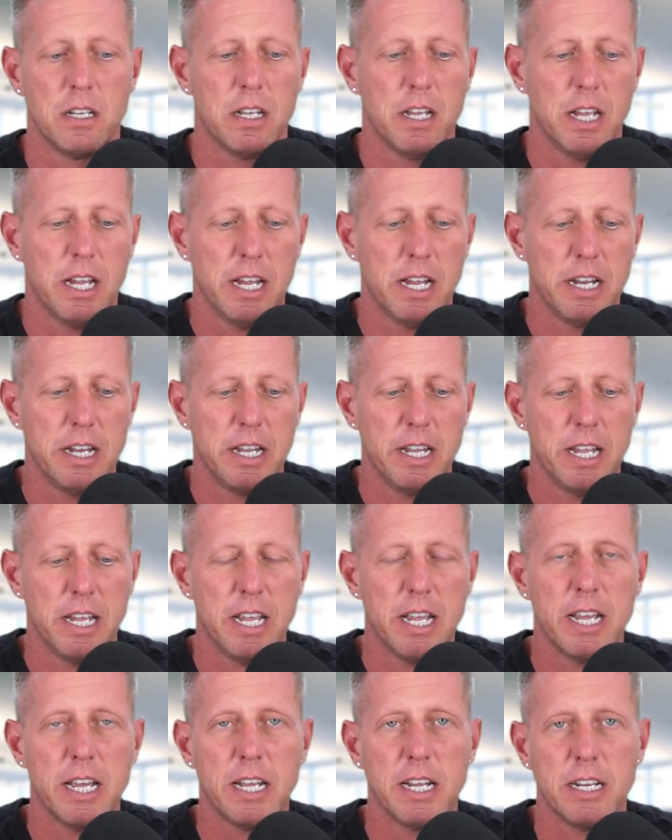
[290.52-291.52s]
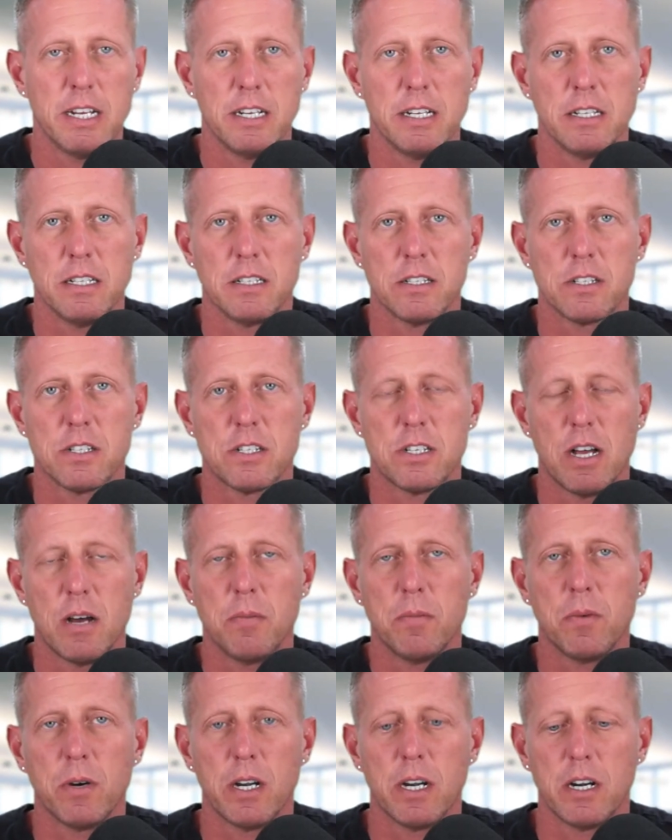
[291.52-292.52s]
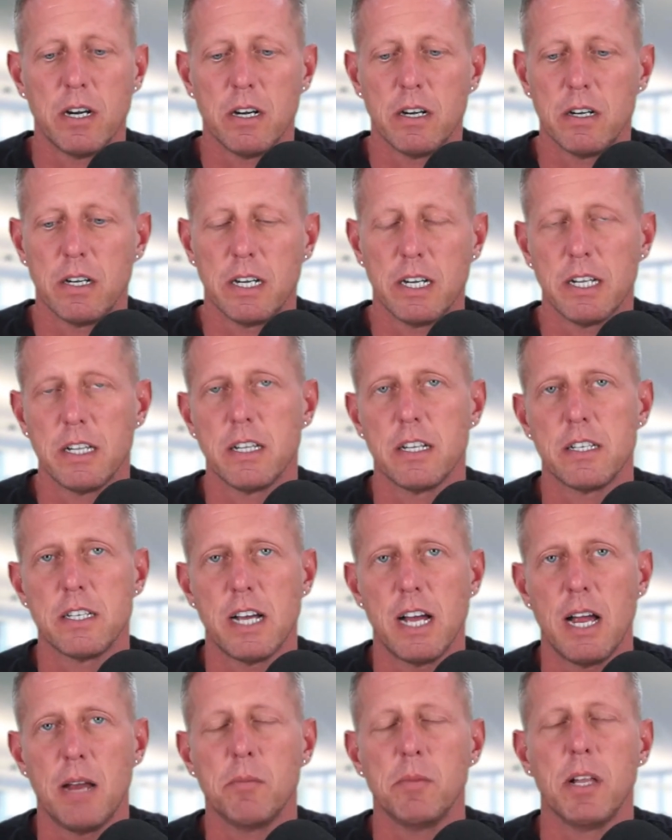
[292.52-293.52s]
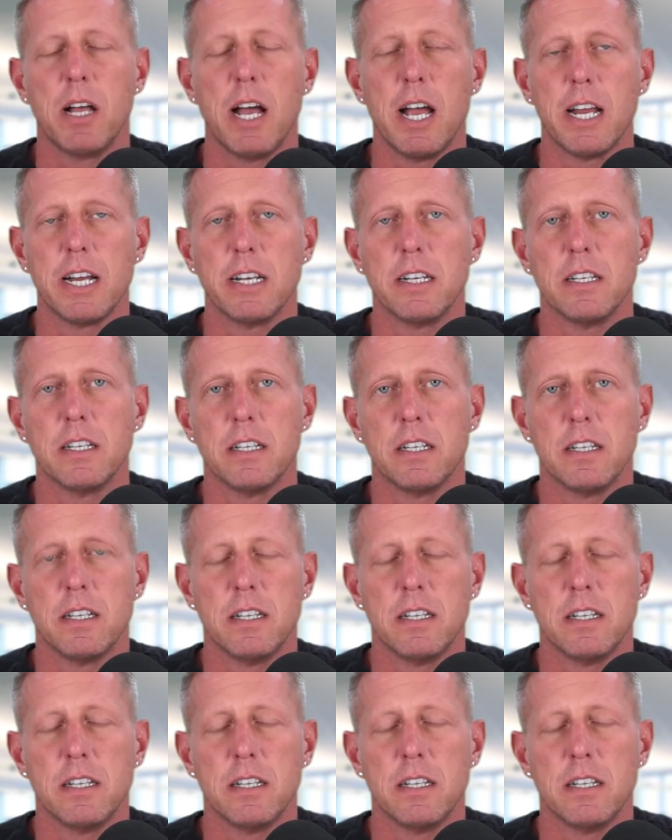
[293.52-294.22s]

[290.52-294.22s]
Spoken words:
And then somewhere in the timeline,